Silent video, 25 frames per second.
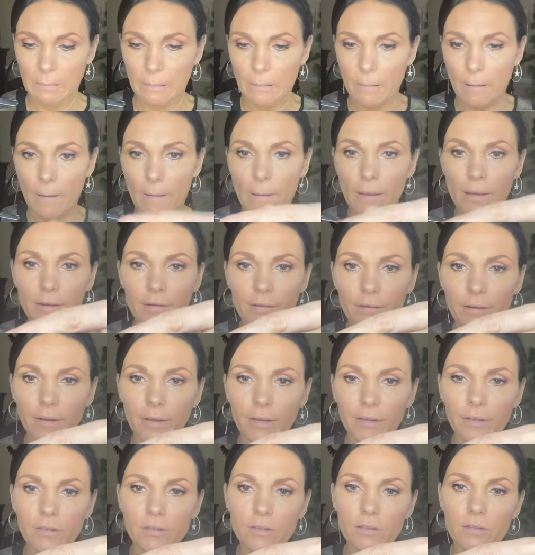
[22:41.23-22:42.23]
All
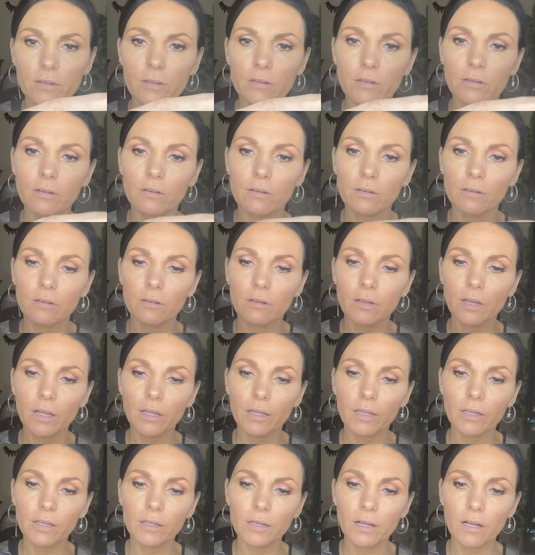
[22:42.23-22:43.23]
right.
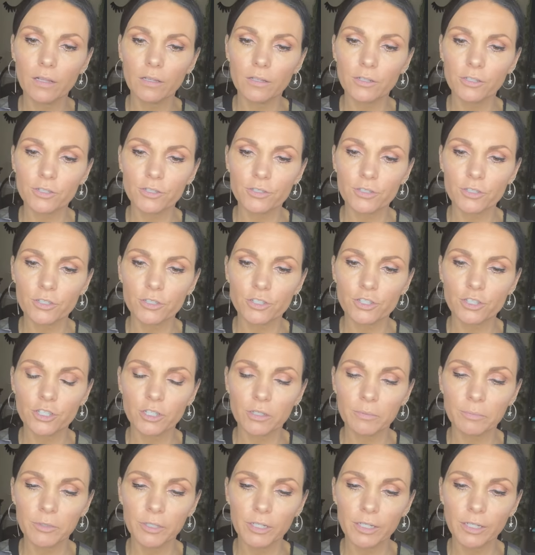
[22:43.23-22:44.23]
LA Colors
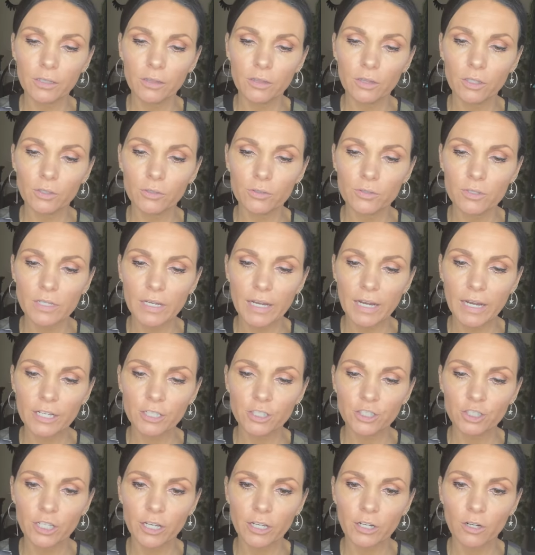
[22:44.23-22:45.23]
Shimmering Loose
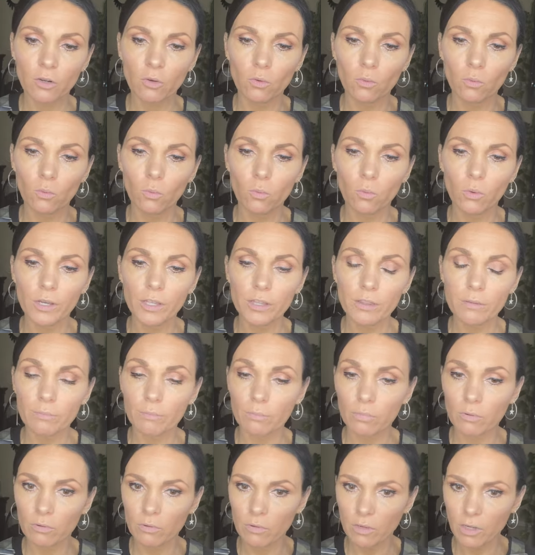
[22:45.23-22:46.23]
Eyeshadow with
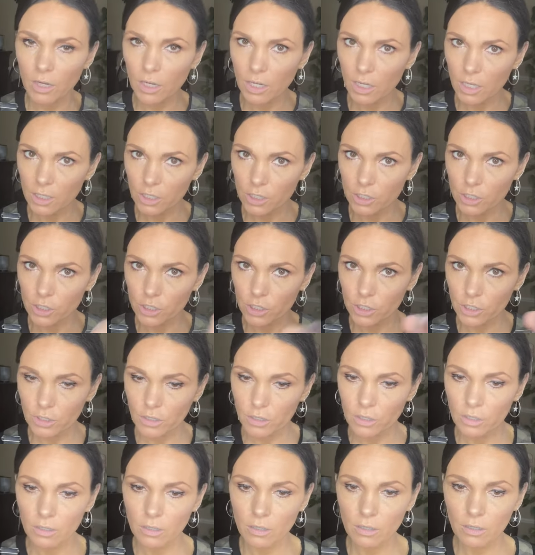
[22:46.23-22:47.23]
Brush.
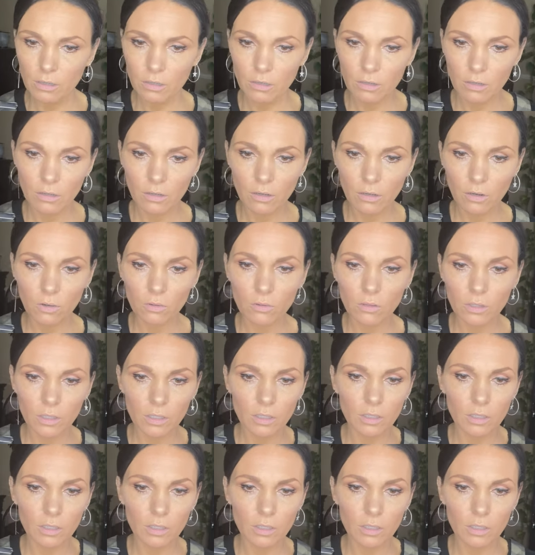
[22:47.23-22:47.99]
Okay.